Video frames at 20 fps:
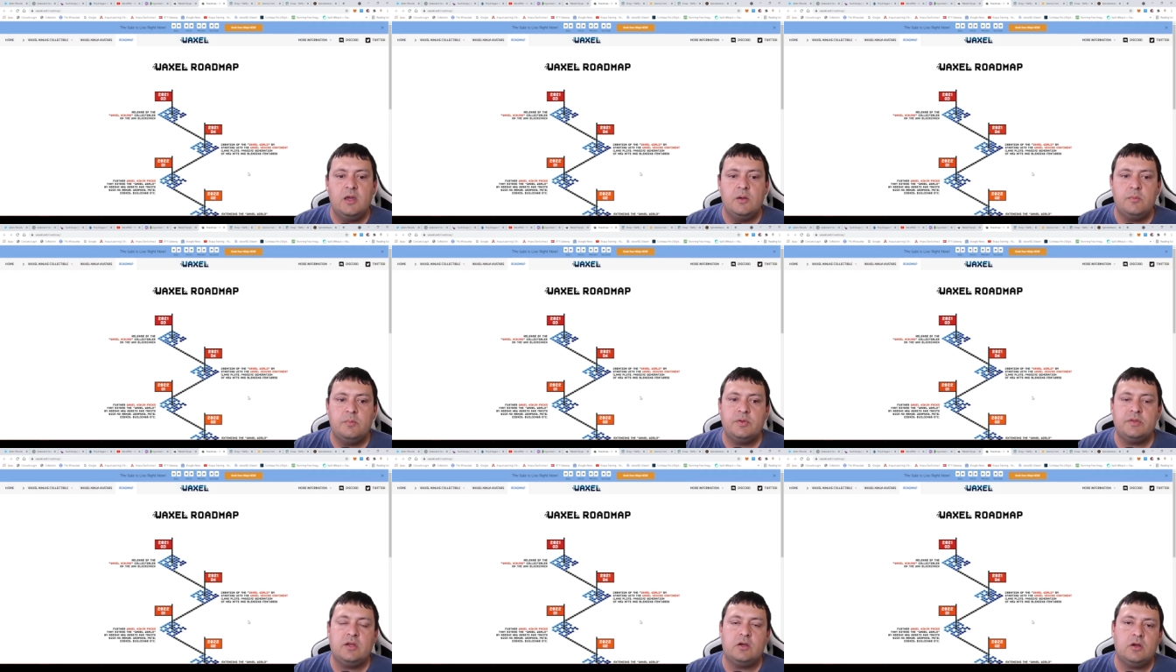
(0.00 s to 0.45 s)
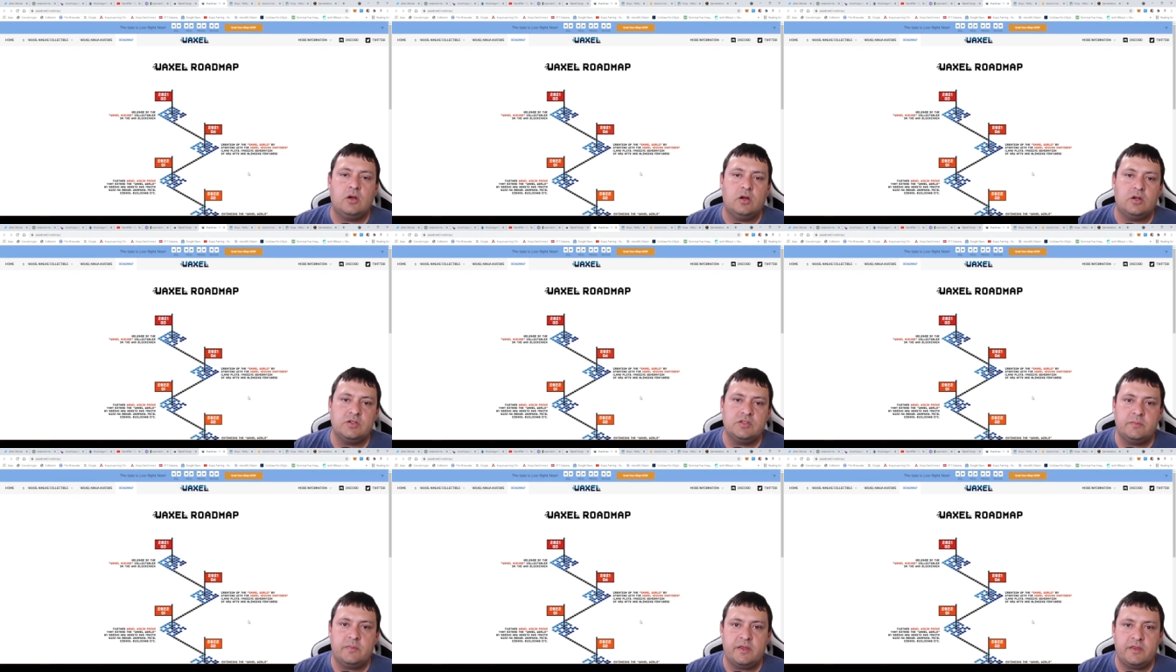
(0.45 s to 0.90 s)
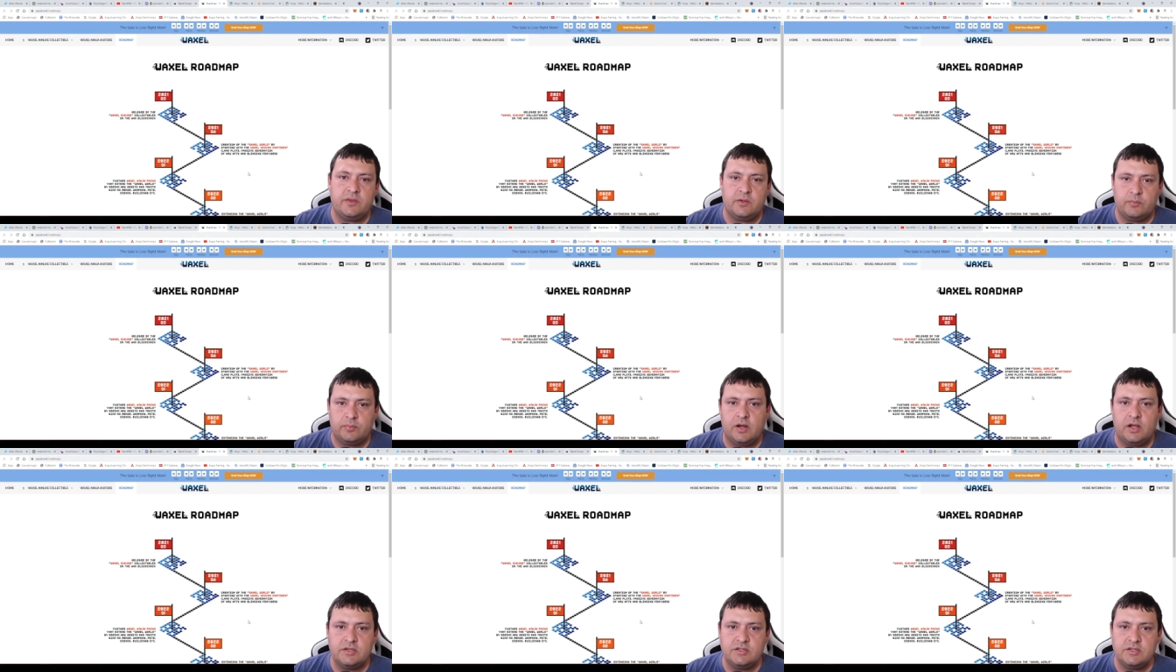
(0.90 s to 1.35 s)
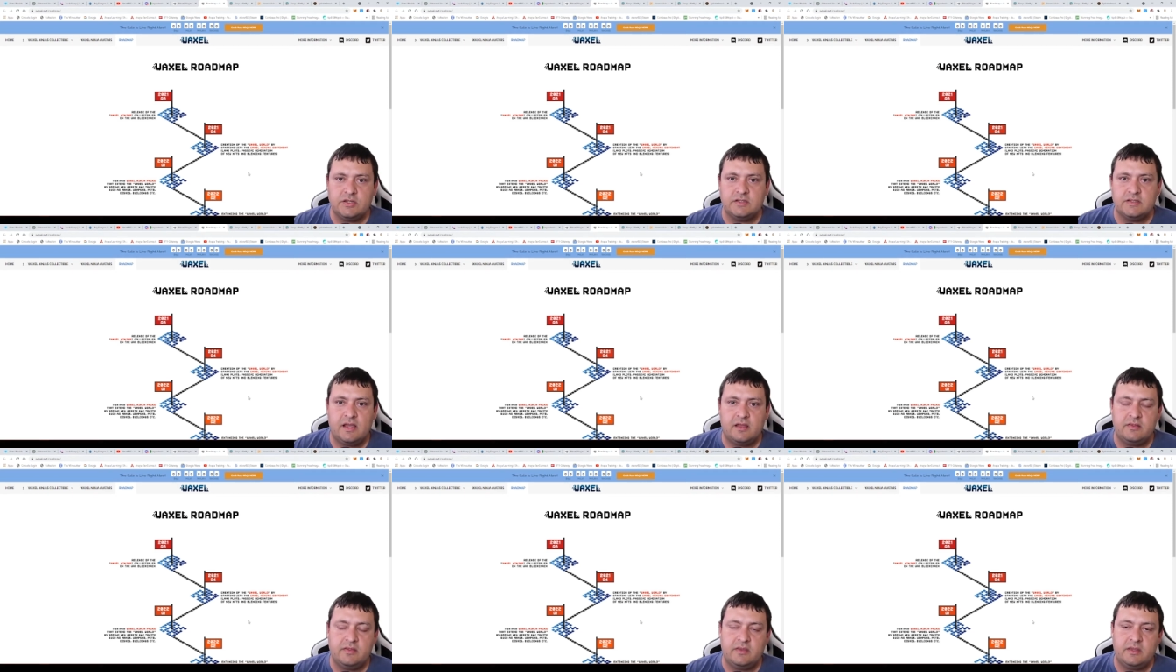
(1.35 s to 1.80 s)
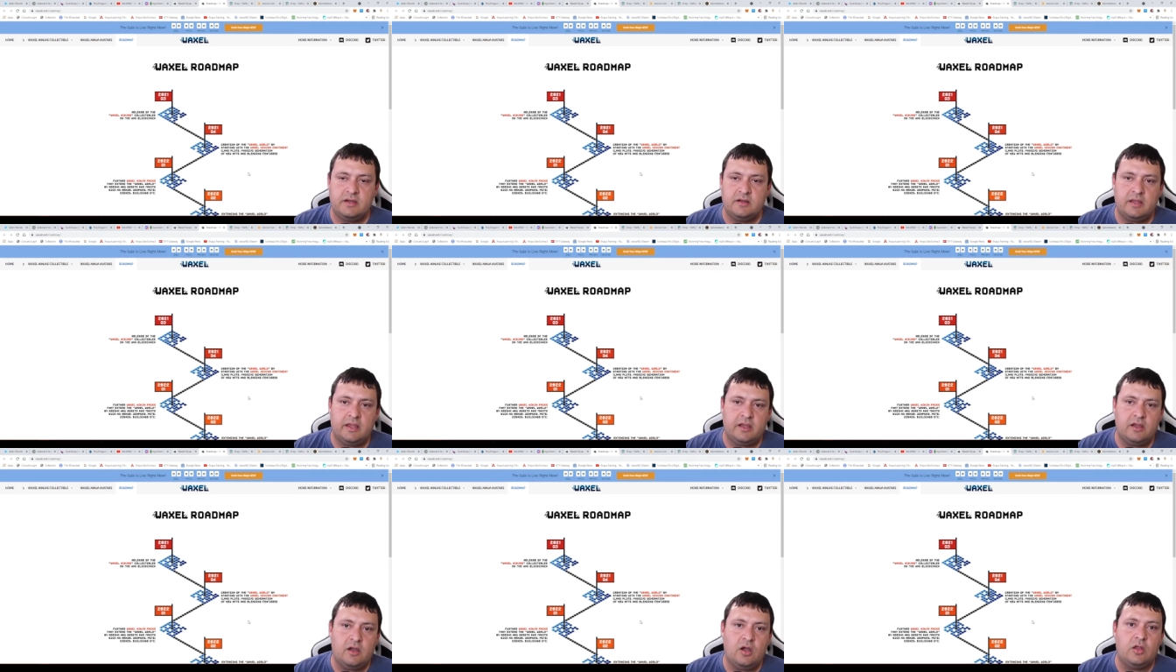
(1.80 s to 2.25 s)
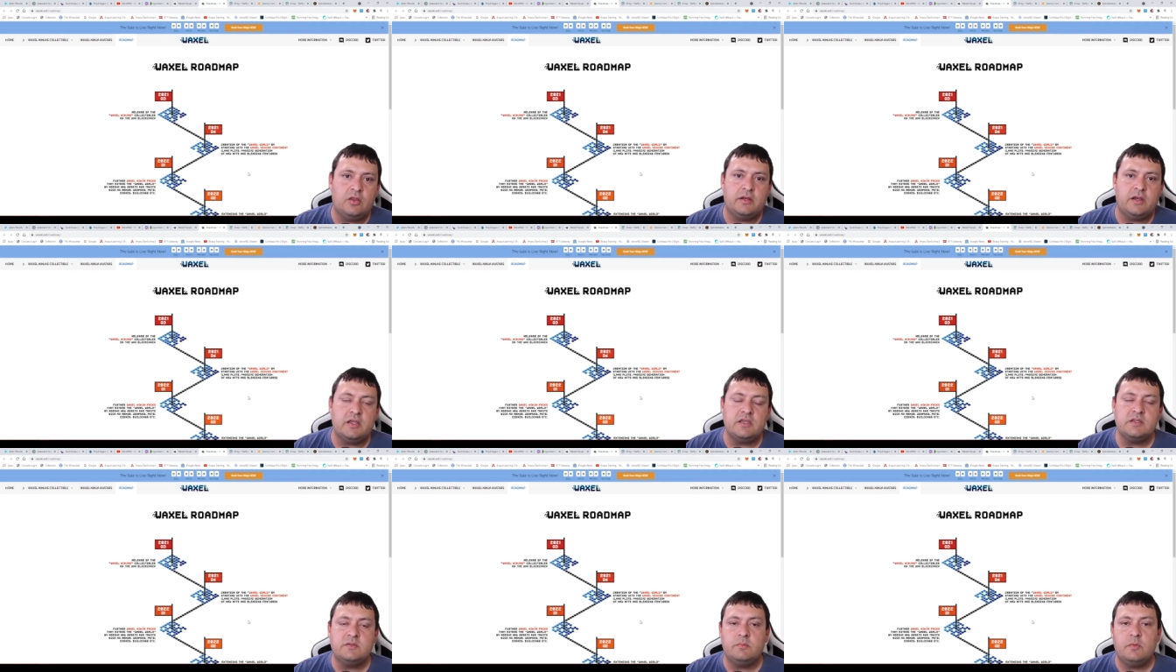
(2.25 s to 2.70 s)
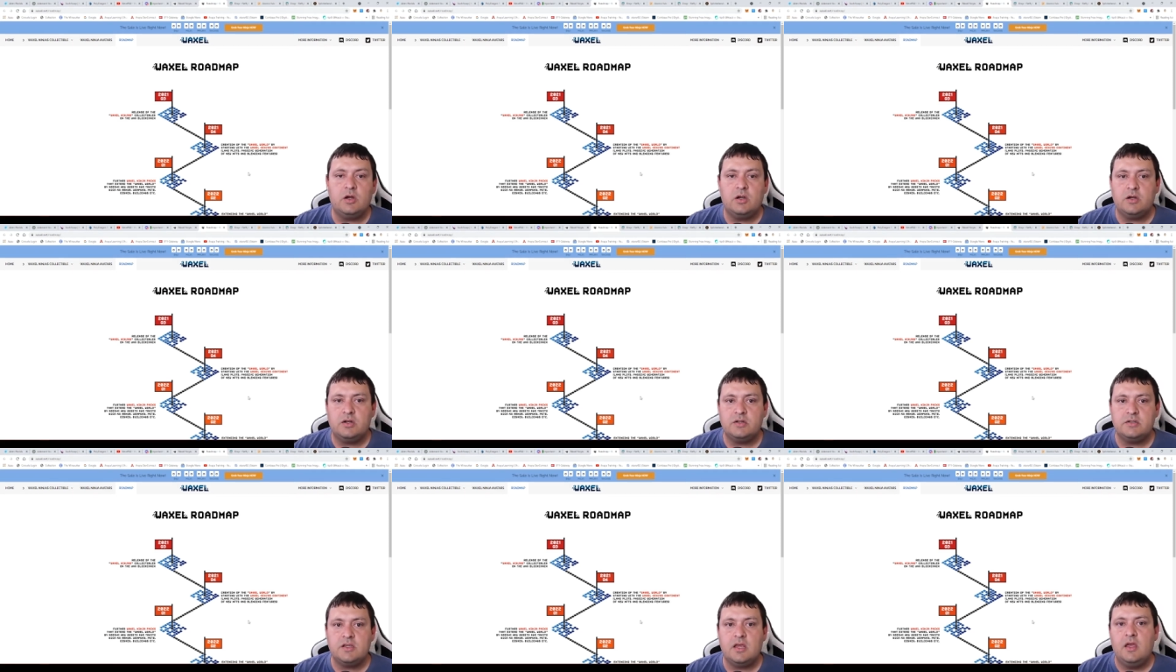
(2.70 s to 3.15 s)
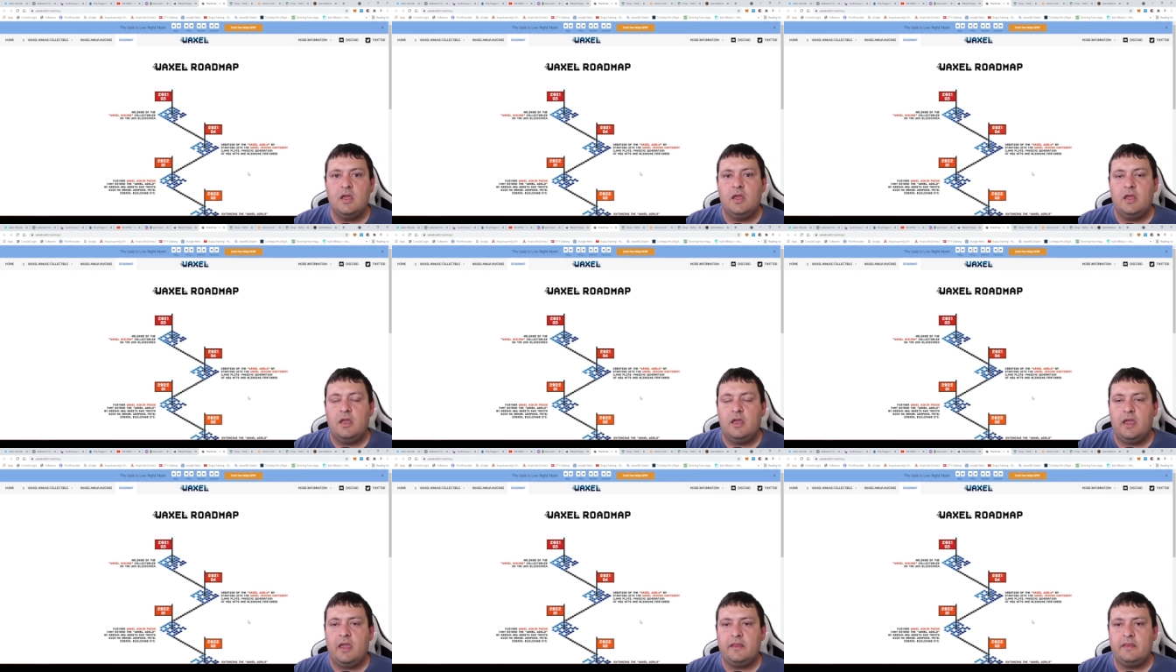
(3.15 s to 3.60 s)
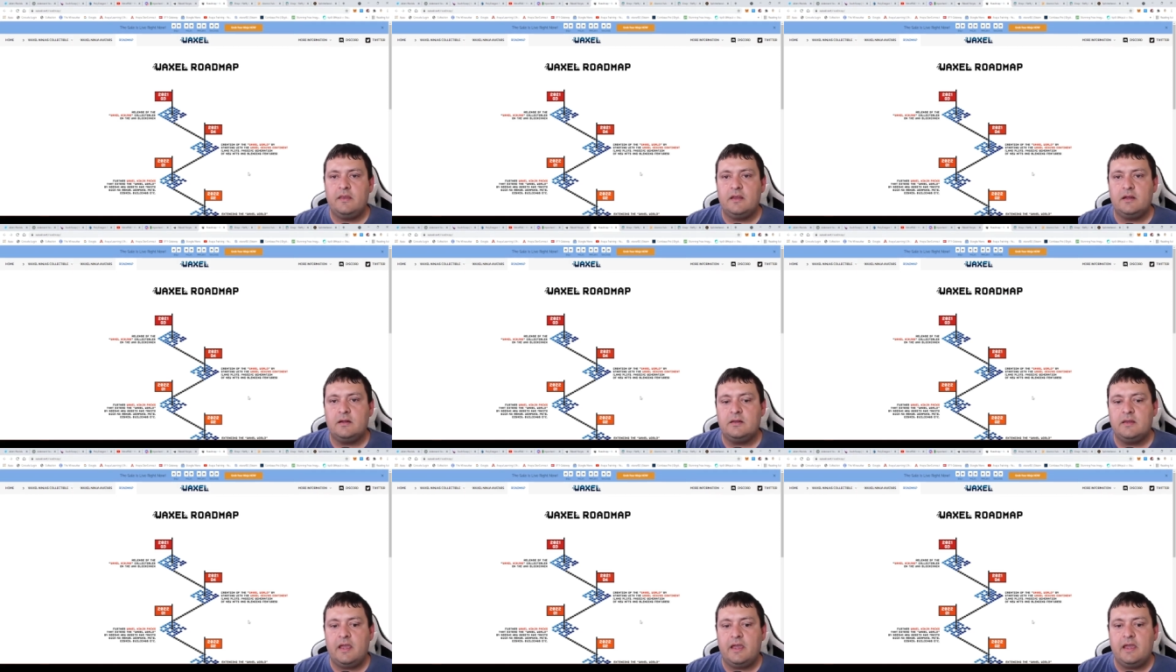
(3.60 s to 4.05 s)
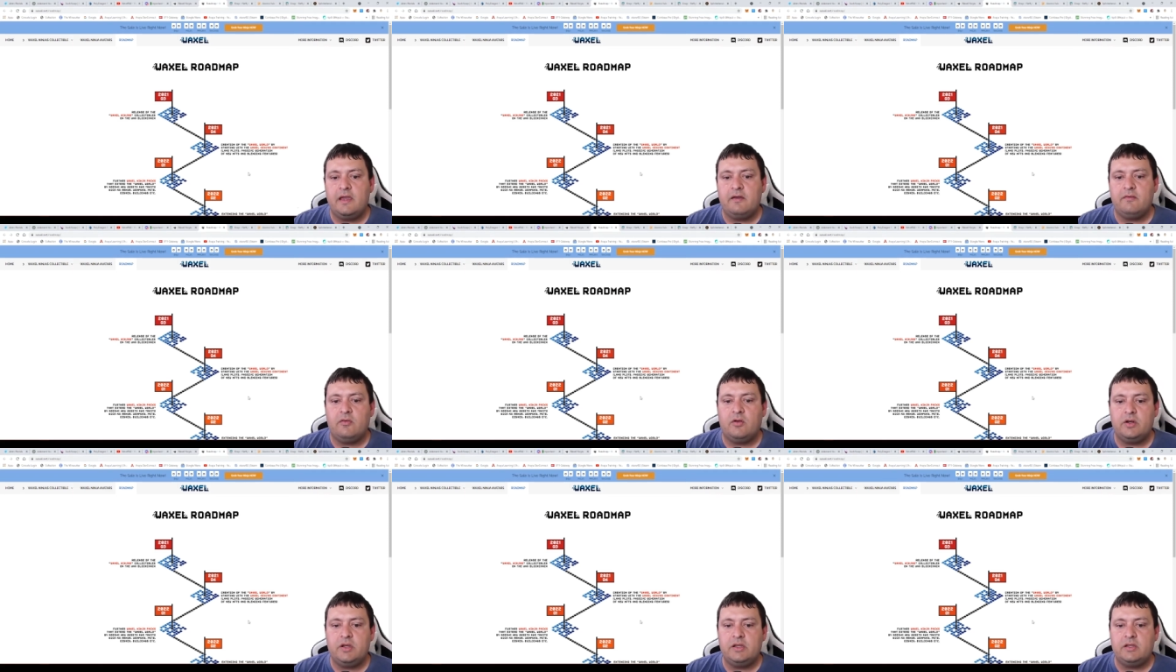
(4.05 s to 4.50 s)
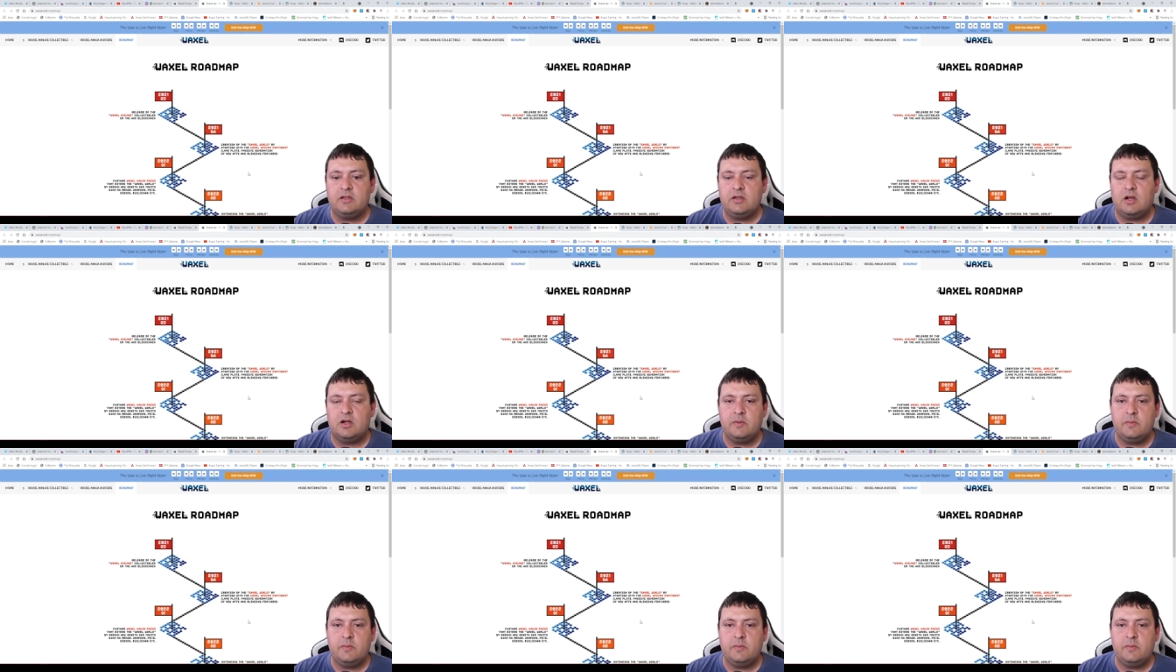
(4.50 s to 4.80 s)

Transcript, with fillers: But there are some other projects out there like Colonize Mars, and they have already talked